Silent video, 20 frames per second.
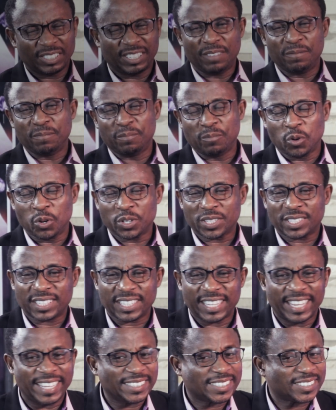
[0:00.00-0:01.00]
the
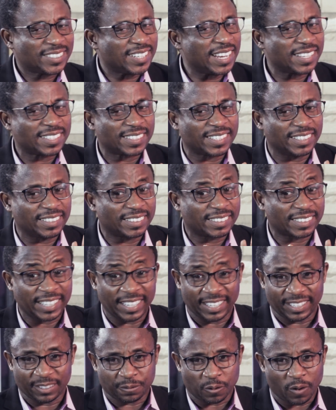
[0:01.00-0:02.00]
most interesting
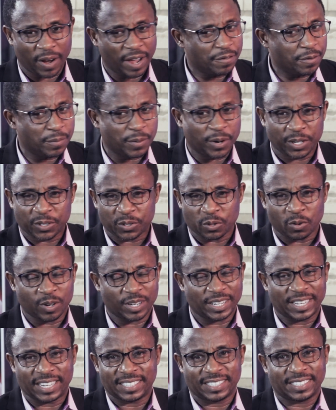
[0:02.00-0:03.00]
thing for everybody to
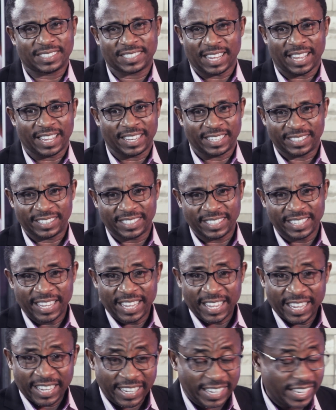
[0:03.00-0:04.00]
understand
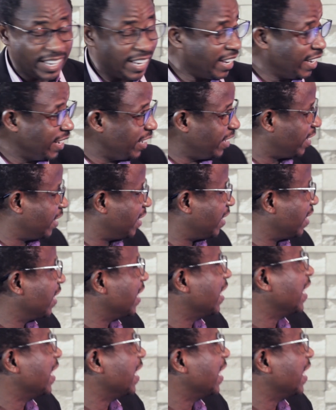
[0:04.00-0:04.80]
is